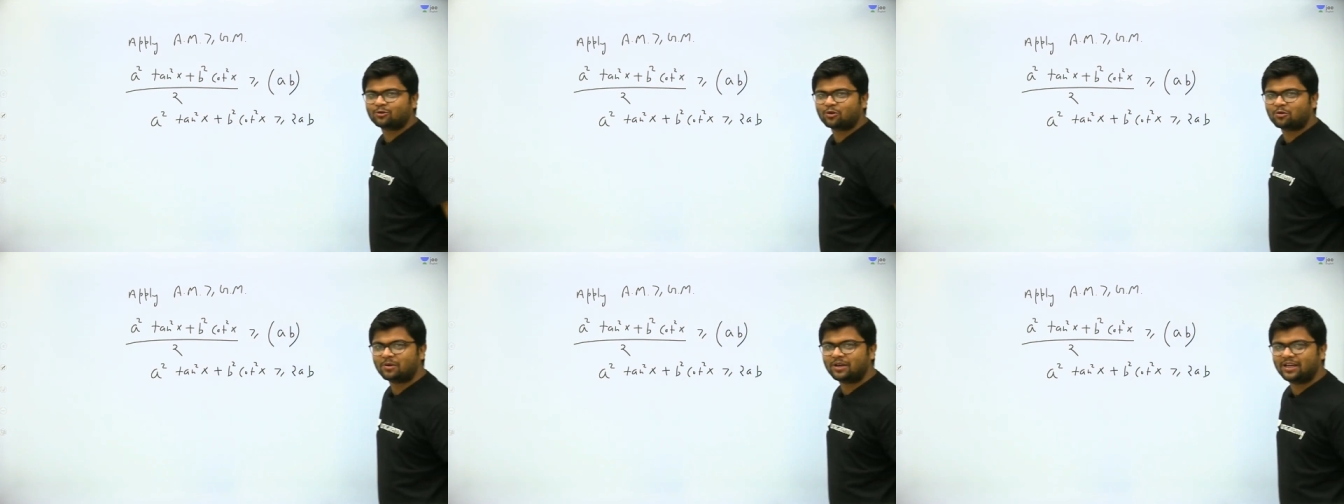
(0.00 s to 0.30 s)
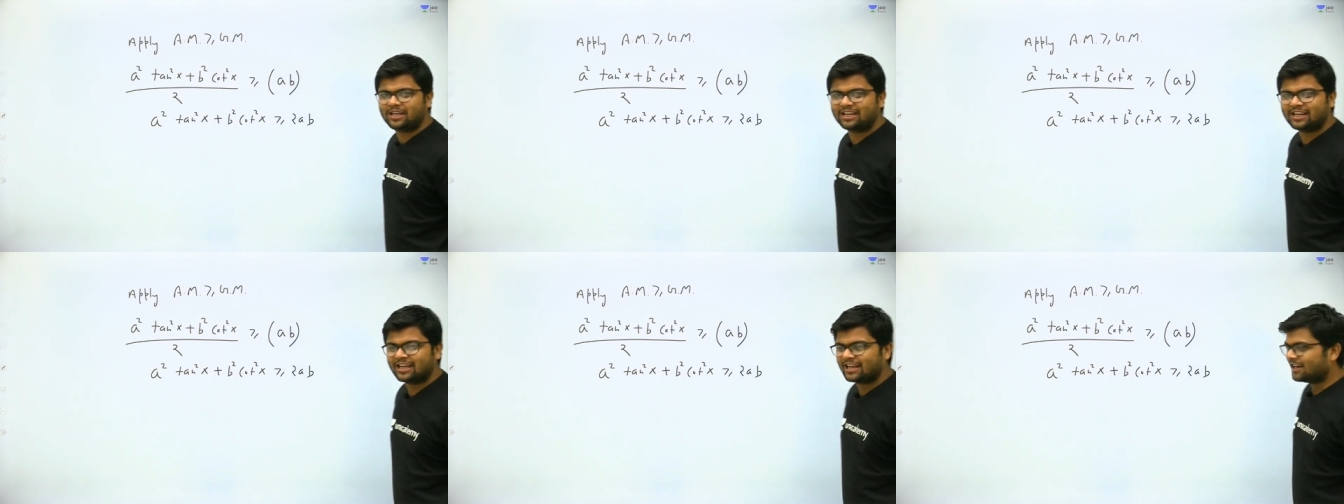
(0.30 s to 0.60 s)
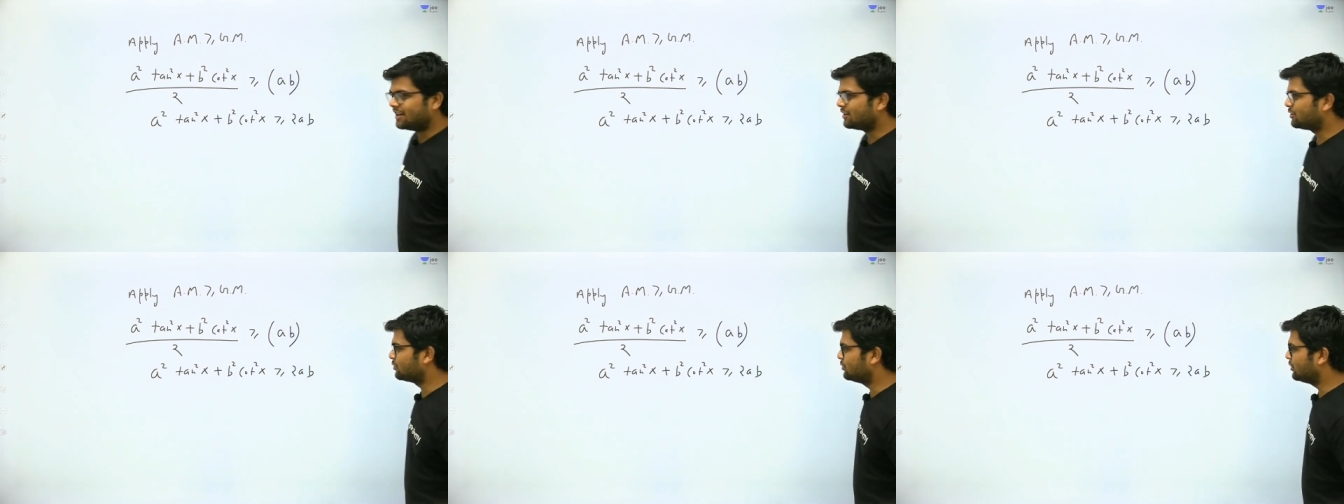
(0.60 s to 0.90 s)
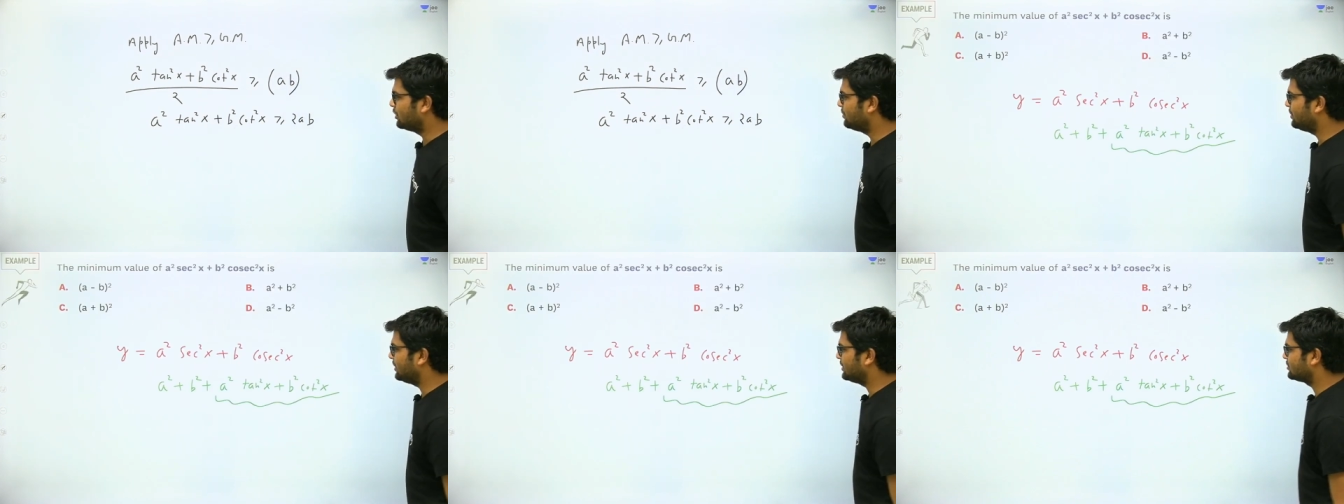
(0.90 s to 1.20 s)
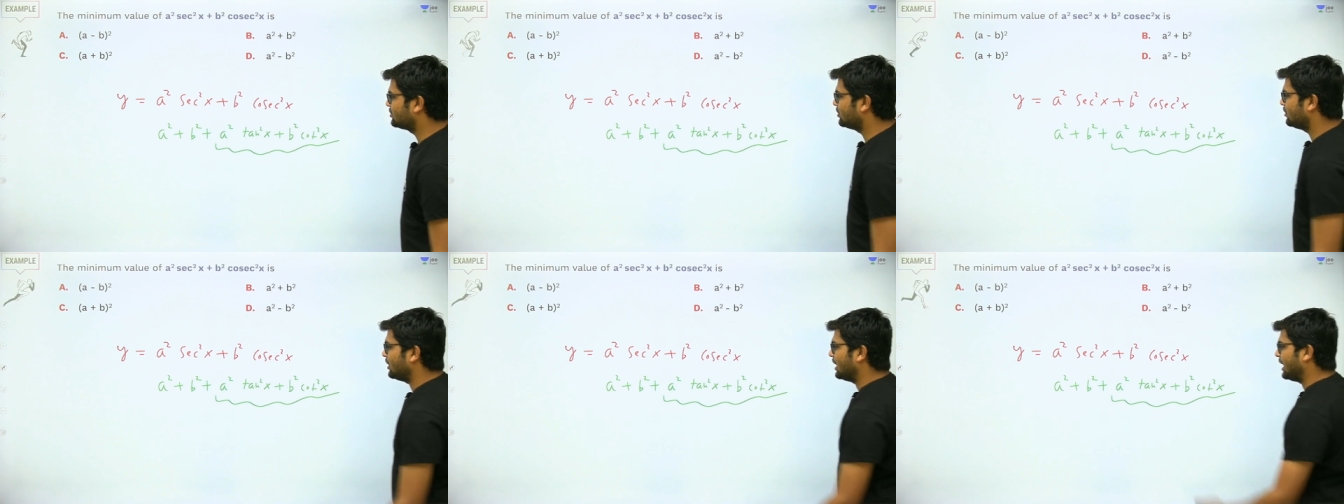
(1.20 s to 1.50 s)
out to be two A
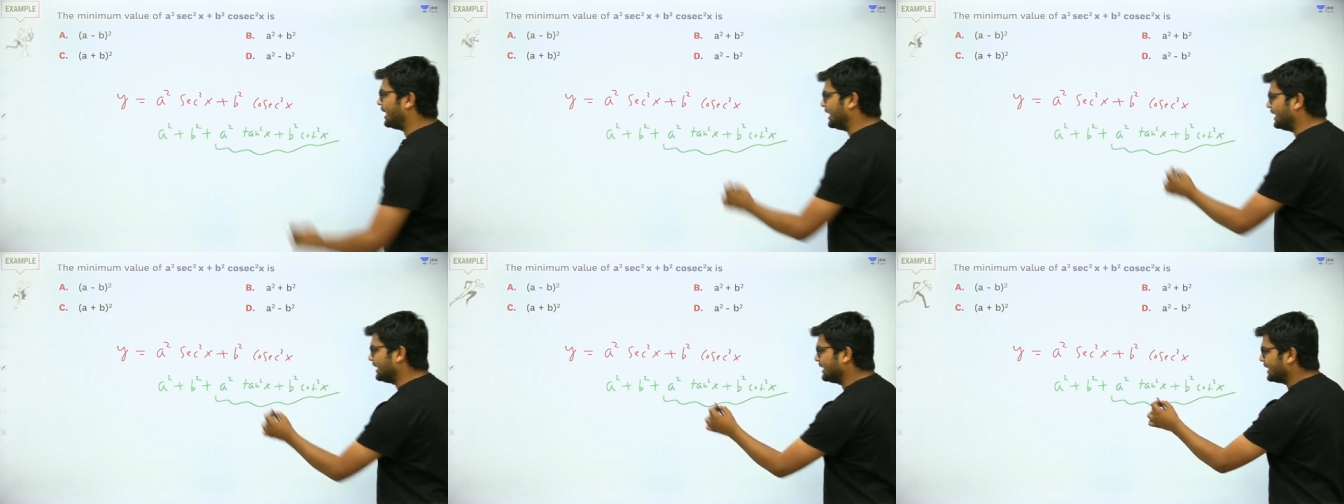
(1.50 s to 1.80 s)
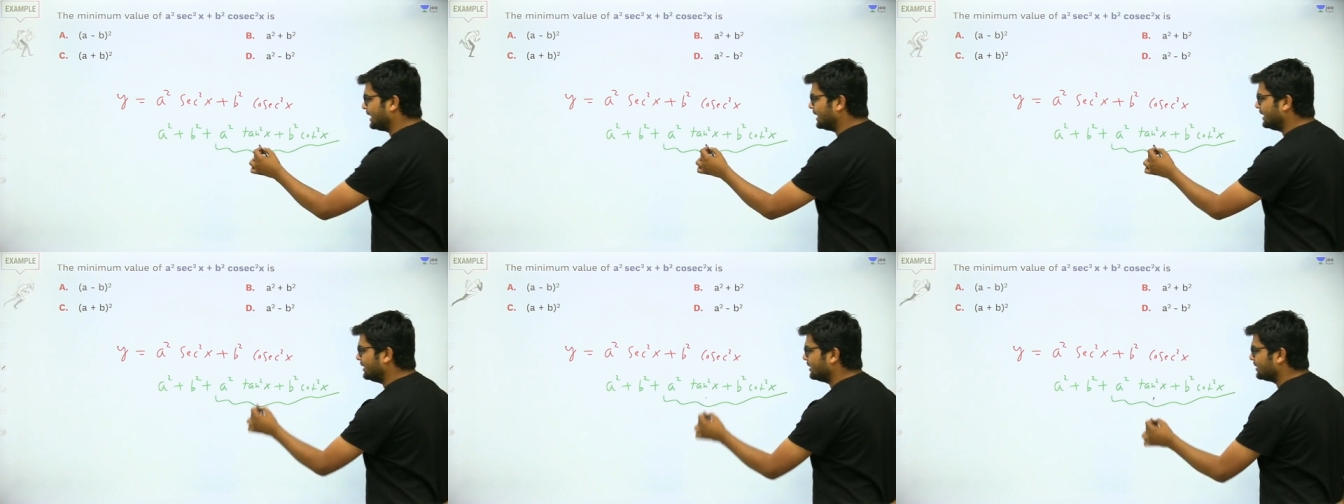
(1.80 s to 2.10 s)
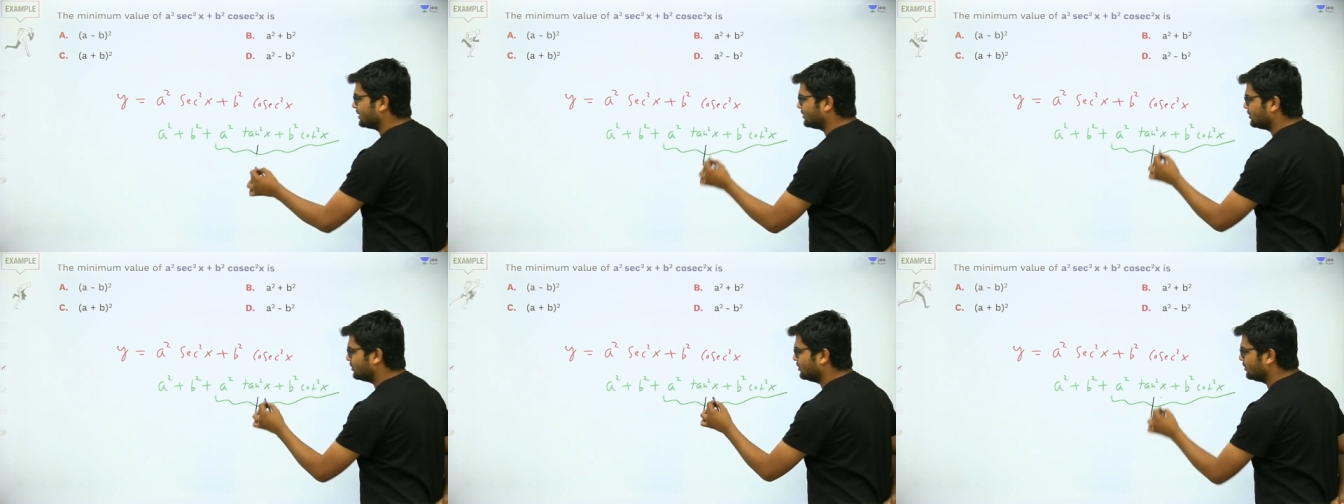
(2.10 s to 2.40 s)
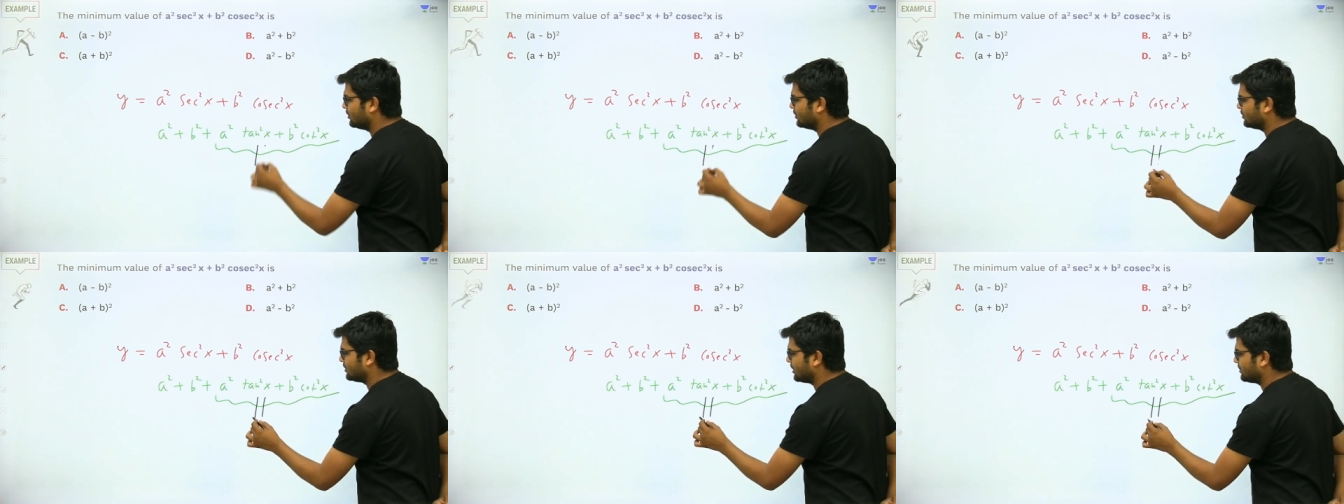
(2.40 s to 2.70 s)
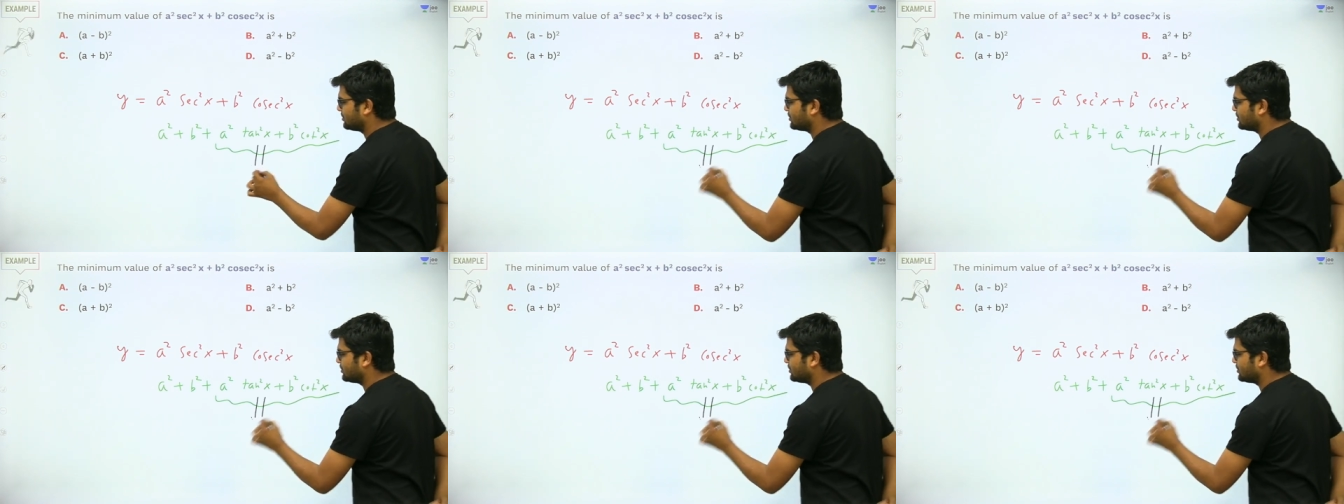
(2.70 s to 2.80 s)
B. So, I can, you know,